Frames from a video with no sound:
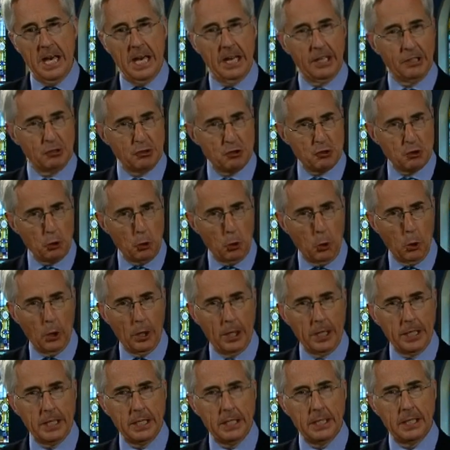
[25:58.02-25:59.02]
and
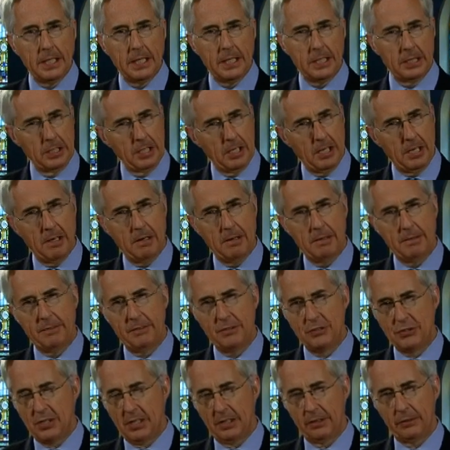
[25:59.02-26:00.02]
joy and love
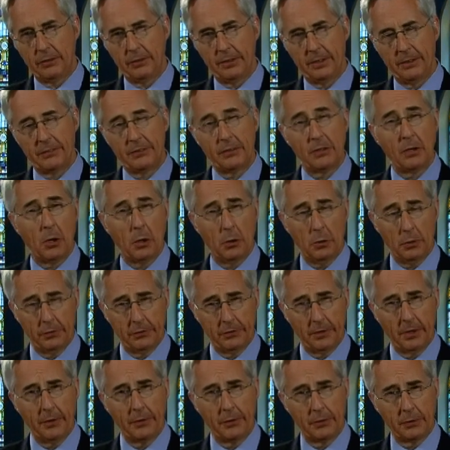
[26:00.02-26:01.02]
and gentleness and all
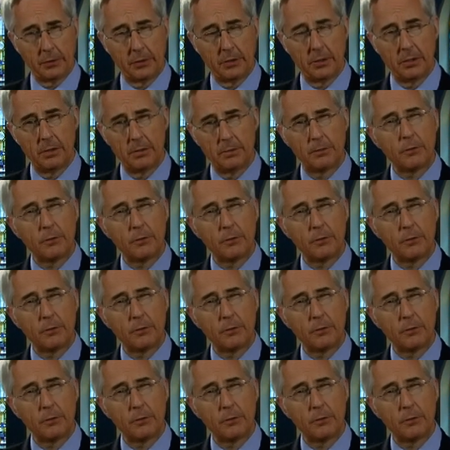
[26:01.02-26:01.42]
those other